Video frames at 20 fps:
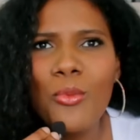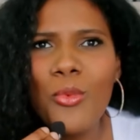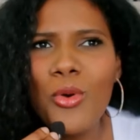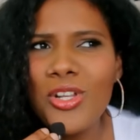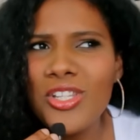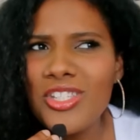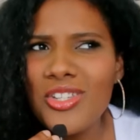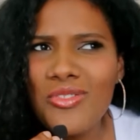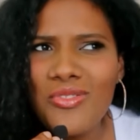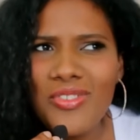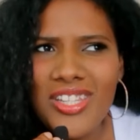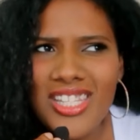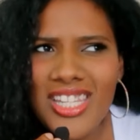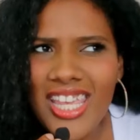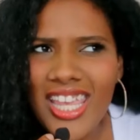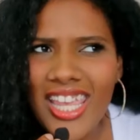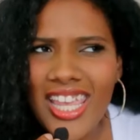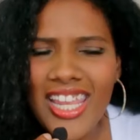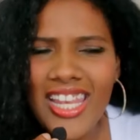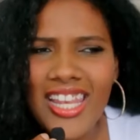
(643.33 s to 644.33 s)
water
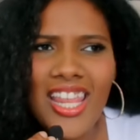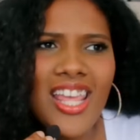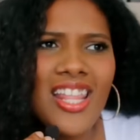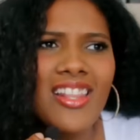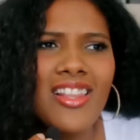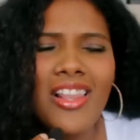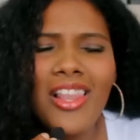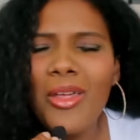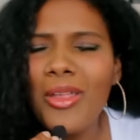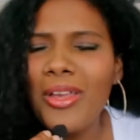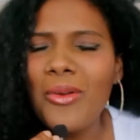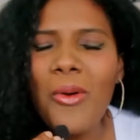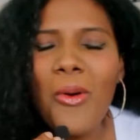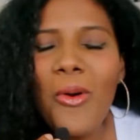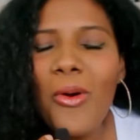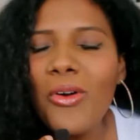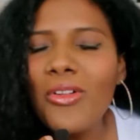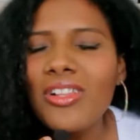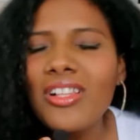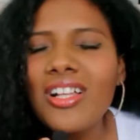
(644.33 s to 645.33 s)
retain and like
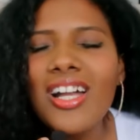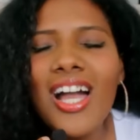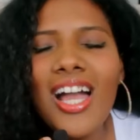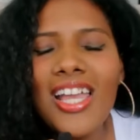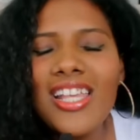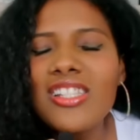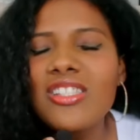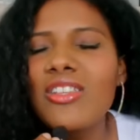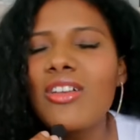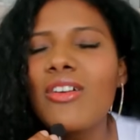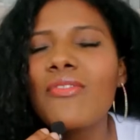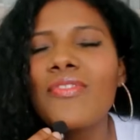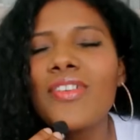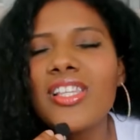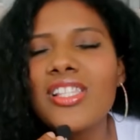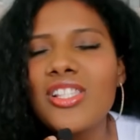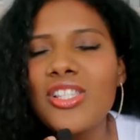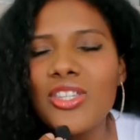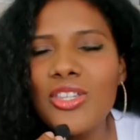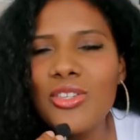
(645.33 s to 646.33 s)
all kinds of
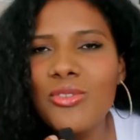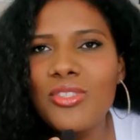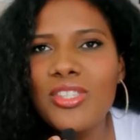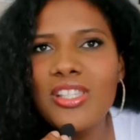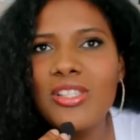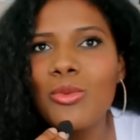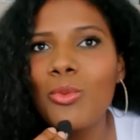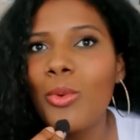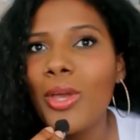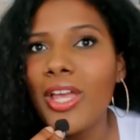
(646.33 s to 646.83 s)
excuses,